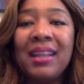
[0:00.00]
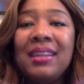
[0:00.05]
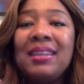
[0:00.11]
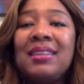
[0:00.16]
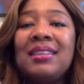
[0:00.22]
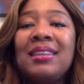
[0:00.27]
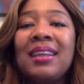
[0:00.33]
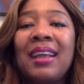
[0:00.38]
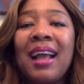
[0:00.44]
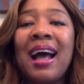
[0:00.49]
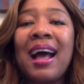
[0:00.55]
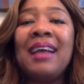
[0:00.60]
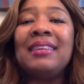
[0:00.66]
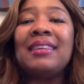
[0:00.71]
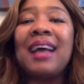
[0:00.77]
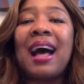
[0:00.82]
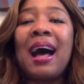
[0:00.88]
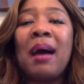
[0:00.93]
Listen,
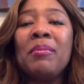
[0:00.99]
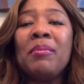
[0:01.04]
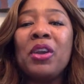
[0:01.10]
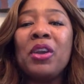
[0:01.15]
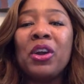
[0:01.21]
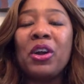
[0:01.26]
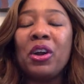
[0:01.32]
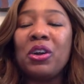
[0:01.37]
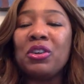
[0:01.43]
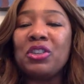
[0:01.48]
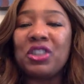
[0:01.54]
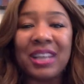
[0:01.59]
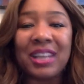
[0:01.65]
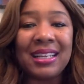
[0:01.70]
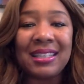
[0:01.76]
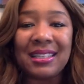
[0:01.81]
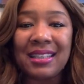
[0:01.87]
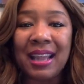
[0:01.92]
guys, I'm your girl,
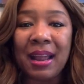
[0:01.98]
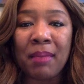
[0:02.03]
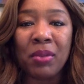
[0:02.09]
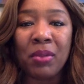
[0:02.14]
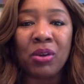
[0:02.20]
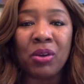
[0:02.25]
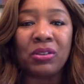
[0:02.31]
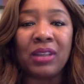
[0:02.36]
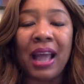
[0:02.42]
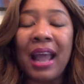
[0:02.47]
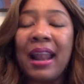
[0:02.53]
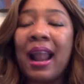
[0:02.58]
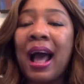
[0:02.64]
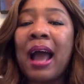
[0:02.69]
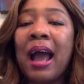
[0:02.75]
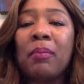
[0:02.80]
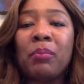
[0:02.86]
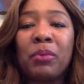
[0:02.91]
Shay Samuels, and
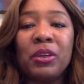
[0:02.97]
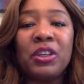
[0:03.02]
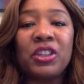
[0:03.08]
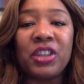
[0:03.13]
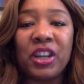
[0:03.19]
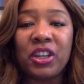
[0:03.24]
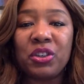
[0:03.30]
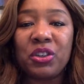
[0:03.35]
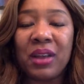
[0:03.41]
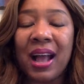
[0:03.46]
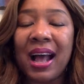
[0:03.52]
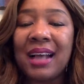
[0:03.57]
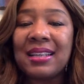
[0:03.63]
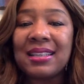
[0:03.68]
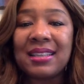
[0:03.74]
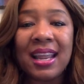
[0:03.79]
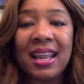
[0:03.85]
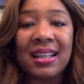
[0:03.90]
I appreciate you
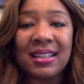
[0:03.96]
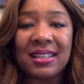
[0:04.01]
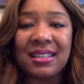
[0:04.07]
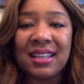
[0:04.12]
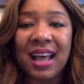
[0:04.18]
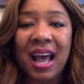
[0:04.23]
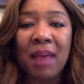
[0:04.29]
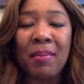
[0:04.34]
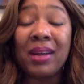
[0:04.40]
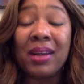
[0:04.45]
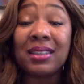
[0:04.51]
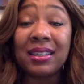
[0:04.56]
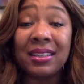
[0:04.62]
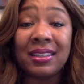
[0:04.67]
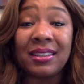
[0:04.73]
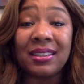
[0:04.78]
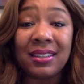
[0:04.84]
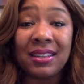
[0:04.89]
guys taking the time out to
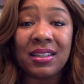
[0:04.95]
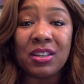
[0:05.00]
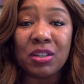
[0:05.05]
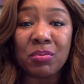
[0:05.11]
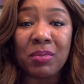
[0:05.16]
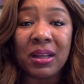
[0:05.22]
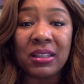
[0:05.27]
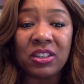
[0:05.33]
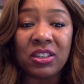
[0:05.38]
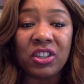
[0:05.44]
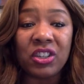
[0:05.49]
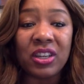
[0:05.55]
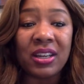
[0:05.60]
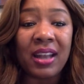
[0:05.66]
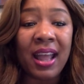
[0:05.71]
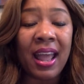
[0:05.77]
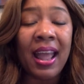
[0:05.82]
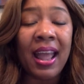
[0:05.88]
listen to this message
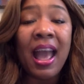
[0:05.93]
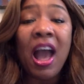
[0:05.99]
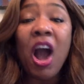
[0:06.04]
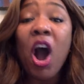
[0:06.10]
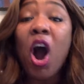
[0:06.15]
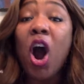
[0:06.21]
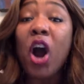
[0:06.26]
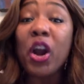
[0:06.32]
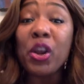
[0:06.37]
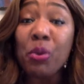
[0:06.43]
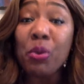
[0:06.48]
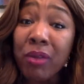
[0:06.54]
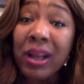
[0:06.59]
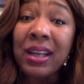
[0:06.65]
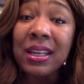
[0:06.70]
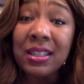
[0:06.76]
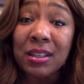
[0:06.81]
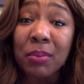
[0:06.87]
today. Are you
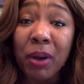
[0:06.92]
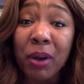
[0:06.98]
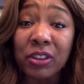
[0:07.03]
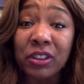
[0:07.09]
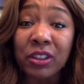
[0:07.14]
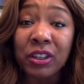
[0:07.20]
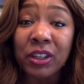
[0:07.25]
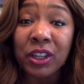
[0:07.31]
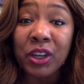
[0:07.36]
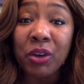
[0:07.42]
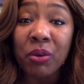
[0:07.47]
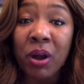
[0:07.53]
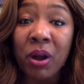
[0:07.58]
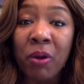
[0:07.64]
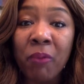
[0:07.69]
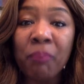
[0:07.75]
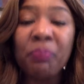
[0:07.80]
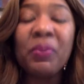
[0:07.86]
ready to personally
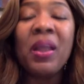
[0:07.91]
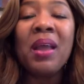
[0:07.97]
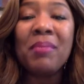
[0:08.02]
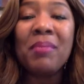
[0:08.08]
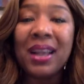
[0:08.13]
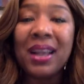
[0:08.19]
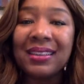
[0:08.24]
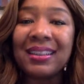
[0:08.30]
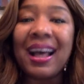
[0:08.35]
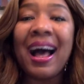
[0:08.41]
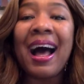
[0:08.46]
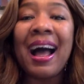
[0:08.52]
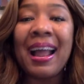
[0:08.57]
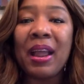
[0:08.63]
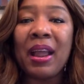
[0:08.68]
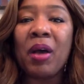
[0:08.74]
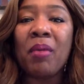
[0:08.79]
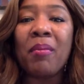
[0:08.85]
grow? Because
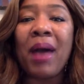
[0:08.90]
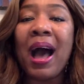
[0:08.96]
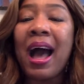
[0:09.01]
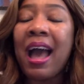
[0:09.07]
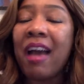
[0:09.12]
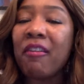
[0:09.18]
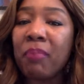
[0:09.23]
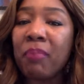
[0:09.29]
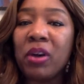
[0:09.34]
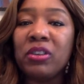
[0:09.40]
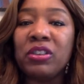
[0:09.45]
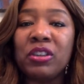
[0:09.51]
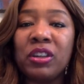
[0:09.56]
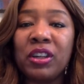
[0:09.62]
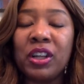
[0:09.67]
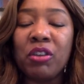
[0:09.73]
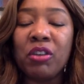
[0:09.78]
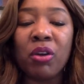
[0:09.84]
I am. I have
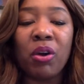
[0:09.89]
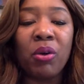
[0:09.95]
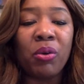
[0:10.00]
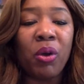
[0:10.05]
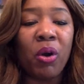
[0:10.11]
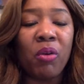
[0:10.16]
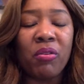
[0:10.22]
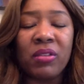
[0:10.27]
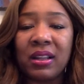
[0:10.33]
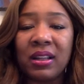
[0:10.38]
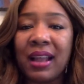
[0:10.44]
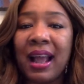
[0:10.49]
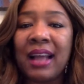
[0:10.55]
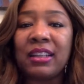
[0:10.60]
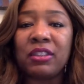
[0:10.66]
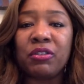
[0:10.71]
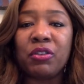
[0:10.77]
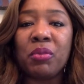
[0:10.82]
personally grown over the
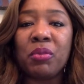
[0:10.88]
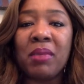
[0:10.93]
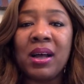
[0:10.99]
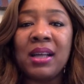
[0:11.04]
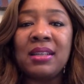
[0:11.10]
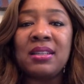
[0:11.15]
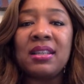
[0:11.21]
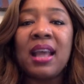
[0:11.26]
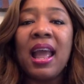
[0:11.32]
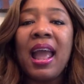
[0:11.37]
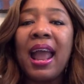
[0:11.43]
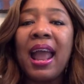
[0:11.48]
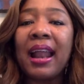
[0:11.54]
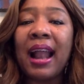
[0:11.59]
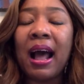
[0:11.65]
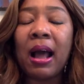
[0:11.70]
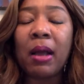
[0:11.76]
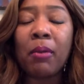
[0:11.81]
last few months,
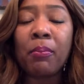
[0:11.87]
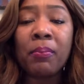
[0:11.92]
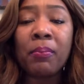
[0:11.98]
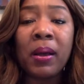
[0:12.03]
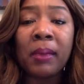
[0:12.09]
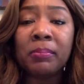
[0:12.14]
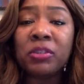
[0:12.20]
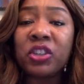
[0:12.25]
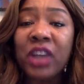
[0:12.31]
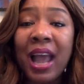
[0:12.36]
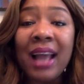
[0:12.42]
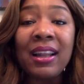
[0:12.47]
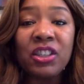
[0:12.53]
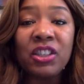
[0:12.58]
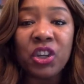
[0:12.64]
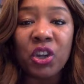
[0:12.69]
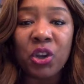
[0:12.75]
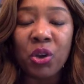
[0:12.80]
and I'm
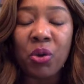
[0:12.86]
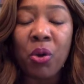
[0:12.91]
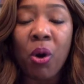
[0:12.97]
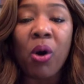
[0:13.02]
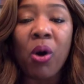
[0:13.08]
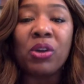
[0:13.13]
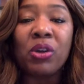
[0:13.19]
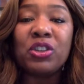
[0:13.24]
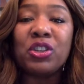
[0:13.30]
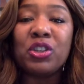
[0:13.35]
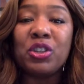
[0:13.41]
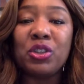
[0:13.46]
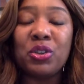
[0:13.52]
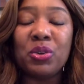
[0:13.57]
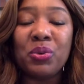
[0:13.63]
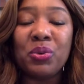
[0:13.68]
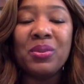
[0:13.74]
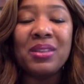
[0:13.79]
challenging you all to
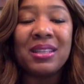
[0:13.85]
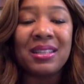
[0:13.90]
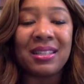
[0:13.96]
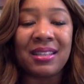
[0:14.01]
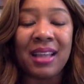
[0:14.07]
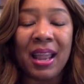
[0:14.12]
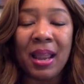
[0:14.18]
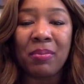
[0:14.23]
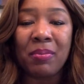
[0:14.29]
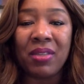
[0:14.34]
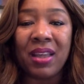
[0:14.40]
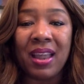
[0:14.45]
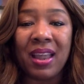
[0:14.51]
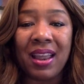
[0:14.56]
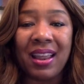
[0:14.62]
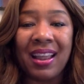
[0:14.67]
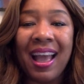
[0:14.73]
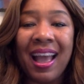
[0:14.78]
do the same
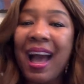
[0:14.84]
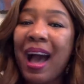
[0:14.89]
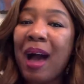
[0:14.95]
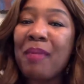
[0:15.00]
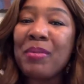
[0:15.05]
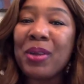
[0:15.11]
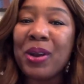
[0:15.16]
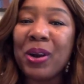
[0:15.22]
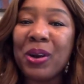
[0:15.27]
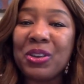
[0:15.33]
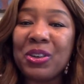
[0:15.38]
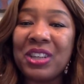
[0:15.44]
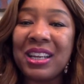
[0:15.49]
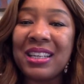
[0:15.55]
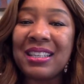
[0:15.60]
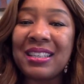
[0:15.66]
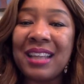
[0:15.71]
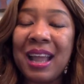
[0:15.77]
thing. I'm your girl,
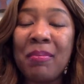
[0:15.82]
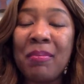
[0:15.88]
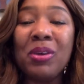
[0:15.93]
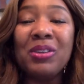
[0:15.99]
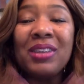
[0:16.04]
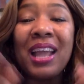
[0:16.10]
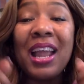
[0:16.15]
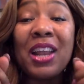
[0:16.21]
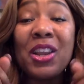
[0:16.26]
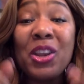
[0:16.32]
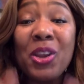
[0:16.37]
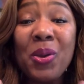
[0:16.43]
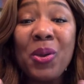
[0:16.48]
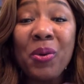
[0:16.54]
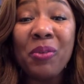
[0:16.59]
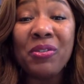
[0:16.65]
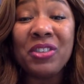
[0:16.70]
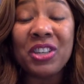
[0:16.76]
Shay Samuels, and
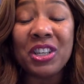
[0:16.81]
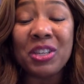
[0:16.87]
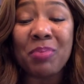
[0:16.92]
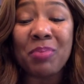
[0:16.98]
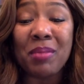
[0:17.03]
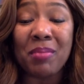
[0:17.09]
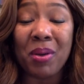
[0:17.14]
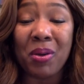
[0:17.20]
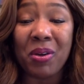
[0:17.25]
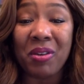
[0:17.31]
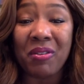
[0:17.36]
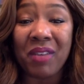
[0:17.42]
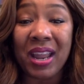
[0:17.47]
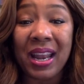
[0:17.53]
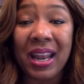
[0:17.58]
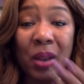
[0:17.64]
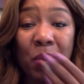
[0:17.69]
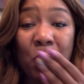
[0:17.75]
you've just been
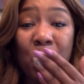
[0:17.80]
motivated.